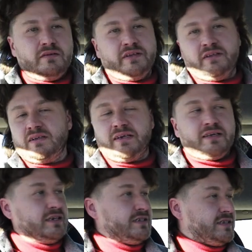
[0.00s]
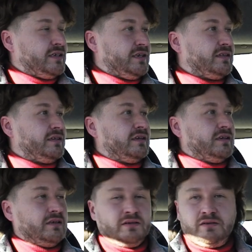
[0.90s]
then, like I said,
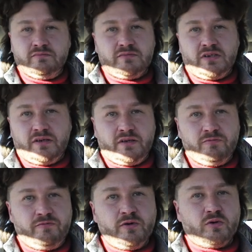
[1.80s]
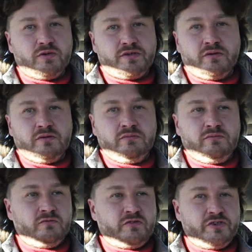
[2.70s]
I can focus
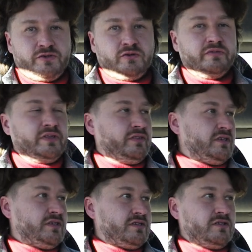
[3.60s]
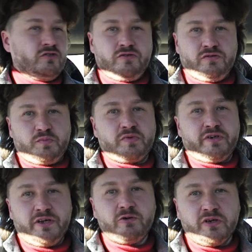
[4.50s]
on resolving these issues
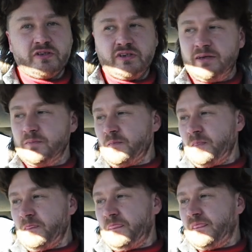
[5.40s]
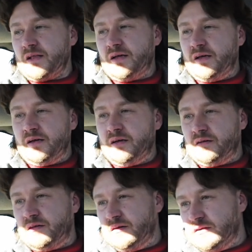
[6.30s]
pretty quickly
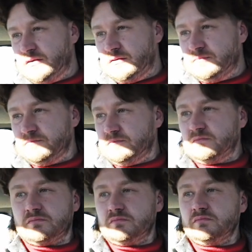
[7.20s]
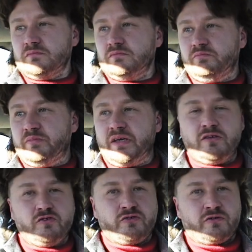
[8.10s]
and
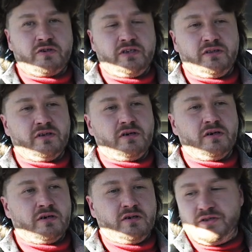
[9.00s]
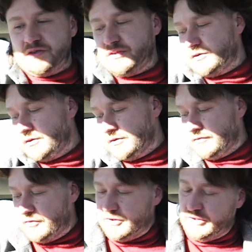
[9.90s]
making sure that the car is
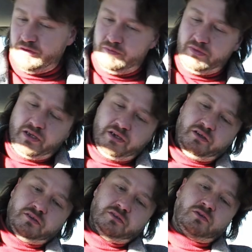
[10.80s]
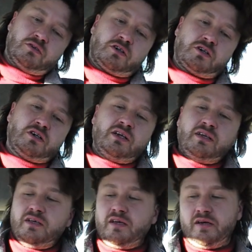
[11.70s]
in very good mechanical order
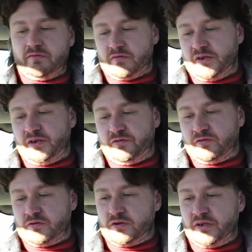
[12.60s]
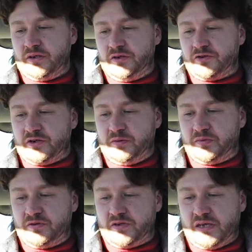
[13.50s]
and ready for any
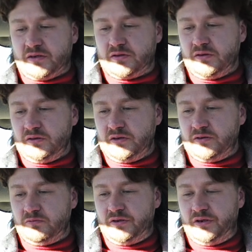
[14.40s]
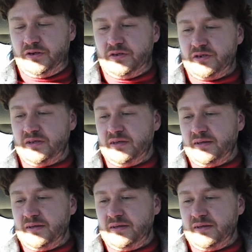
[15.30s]
trip to tackle that we need.